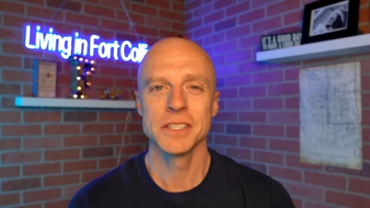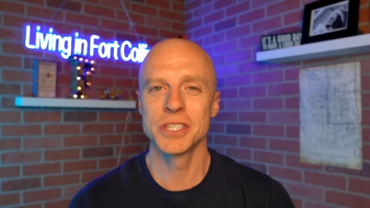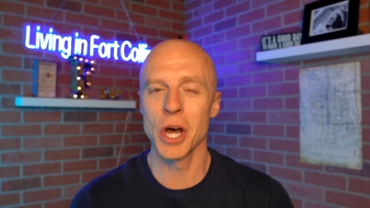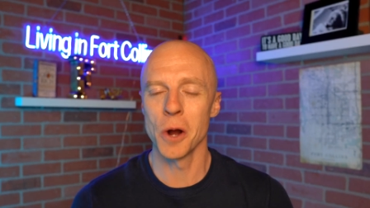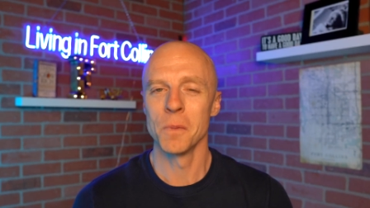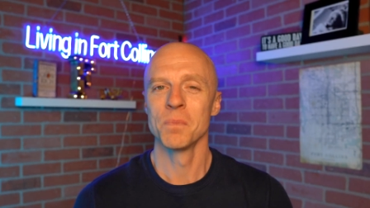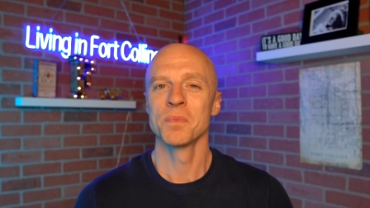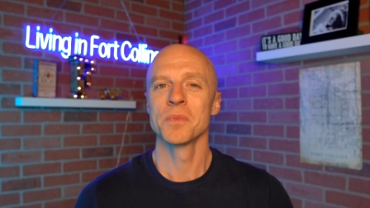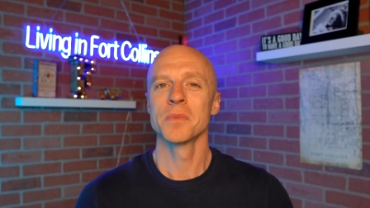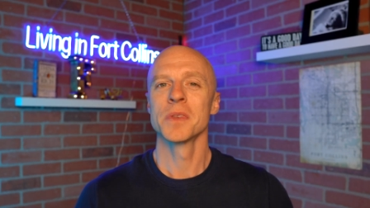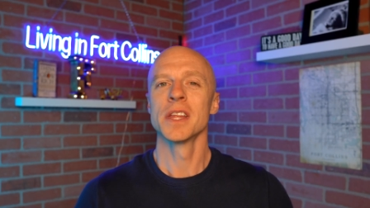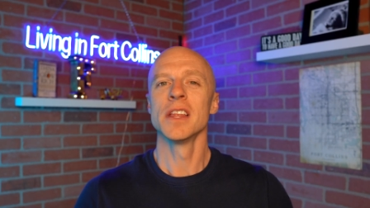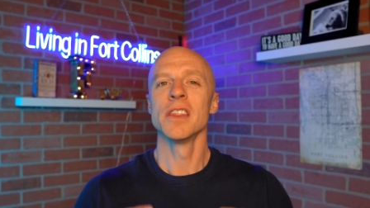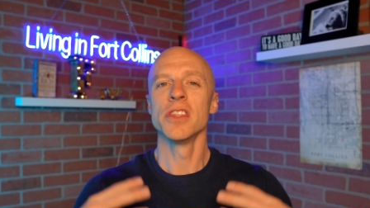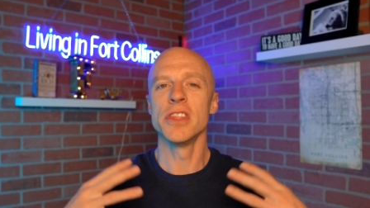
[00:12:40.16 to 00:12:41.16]
So
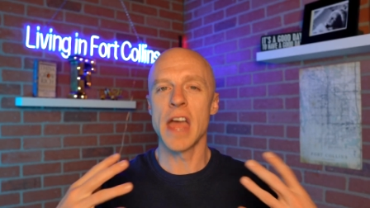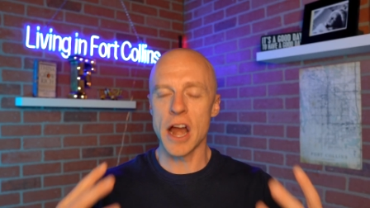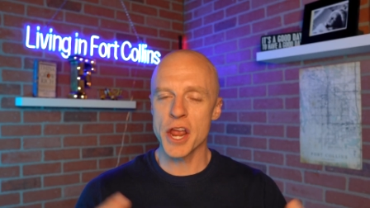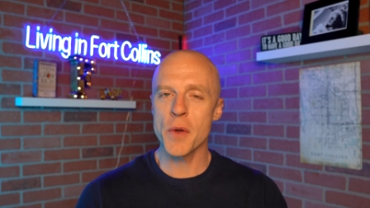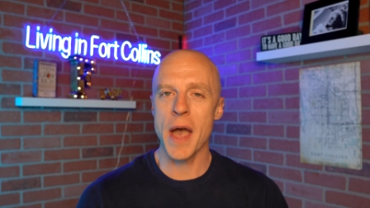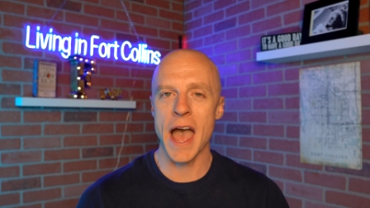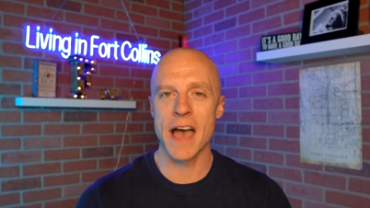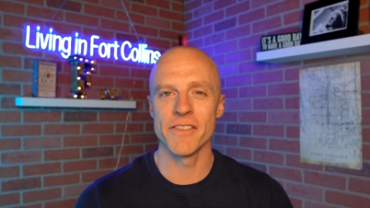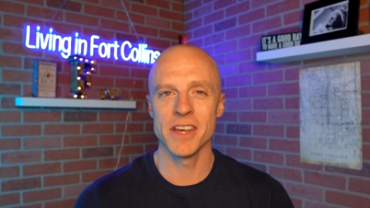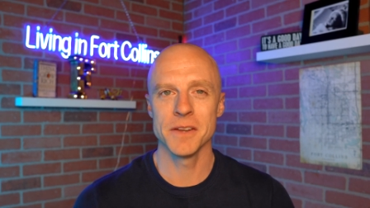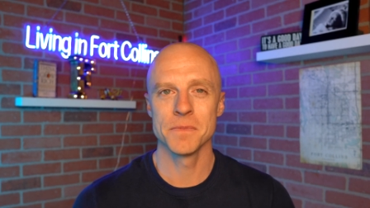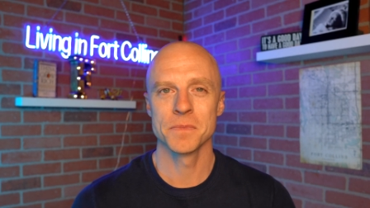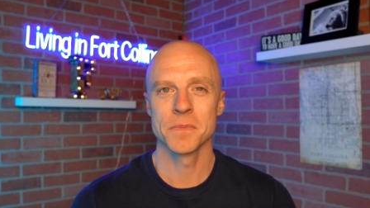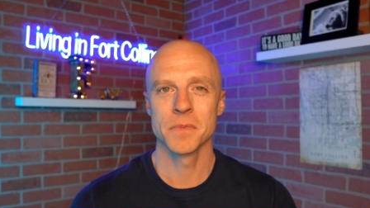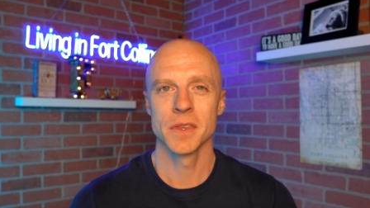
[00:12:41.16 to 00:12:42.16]
there you have it.